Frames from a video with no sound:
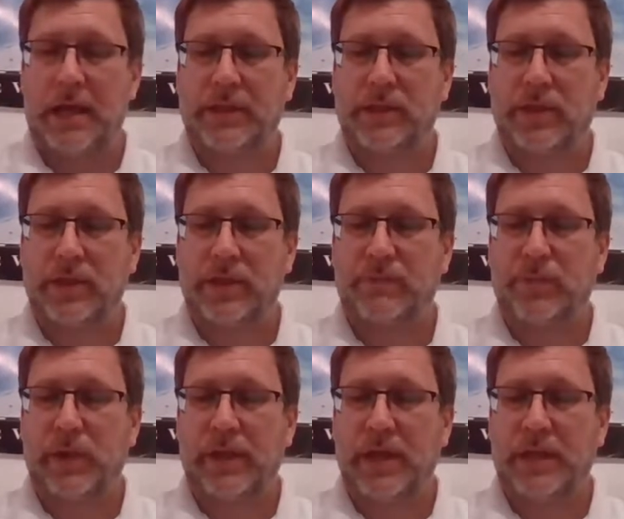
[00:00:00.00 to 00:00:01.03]
So I just
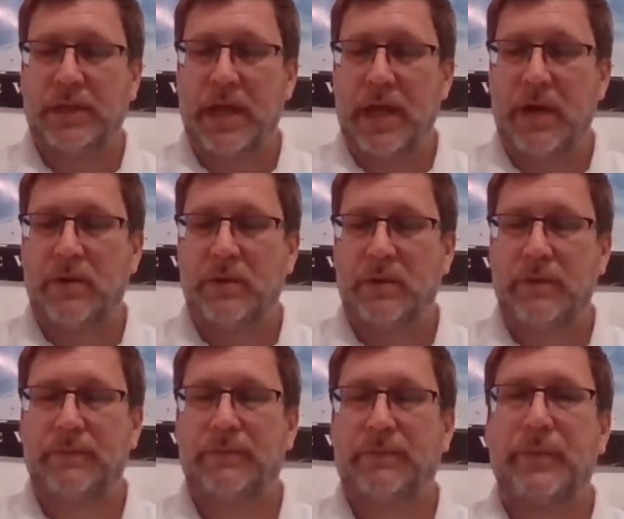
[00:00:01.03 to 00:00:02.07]
bring that down.
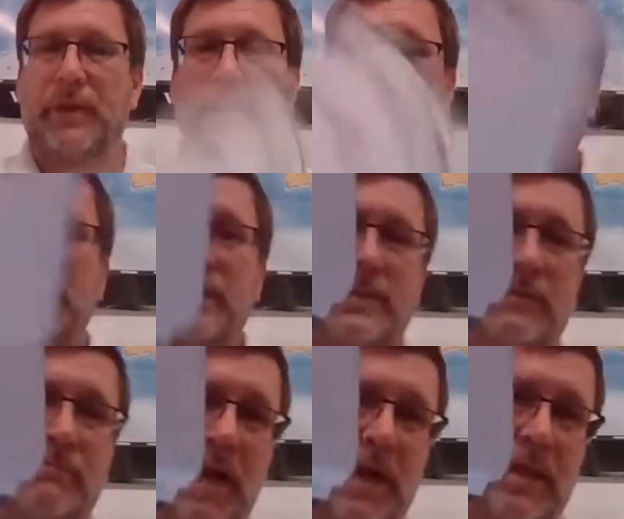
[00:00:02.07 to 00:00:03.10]
It's
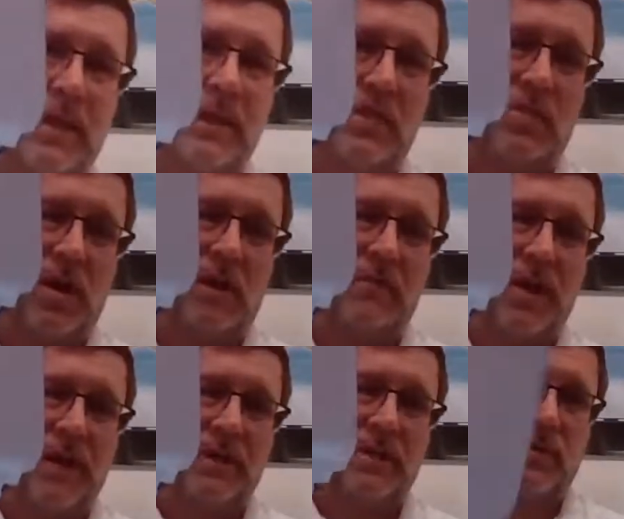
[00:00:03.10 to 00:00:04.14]
minus 12,
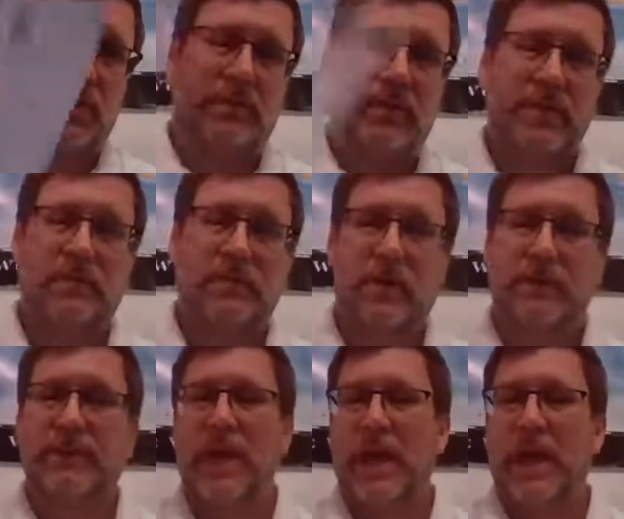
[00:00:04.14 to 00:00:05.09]
minus 12, minus 12.